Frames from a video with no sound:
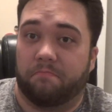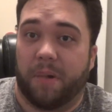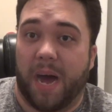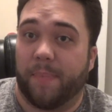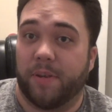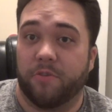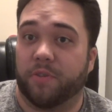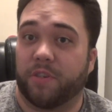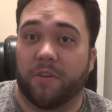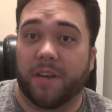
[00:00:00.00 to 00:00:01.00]
pop into
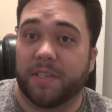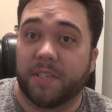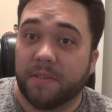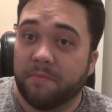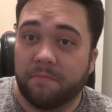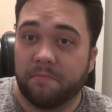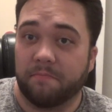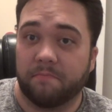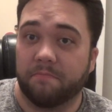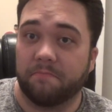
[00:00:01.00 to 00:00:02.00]
a circus,
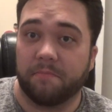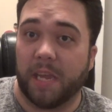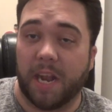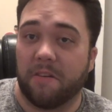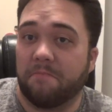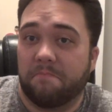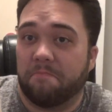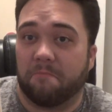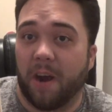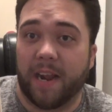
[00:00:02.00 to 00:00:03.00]
you know,
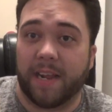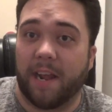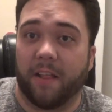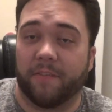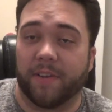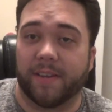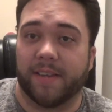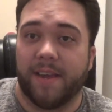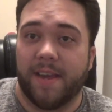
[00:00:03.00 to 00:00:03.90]
riding an elephant.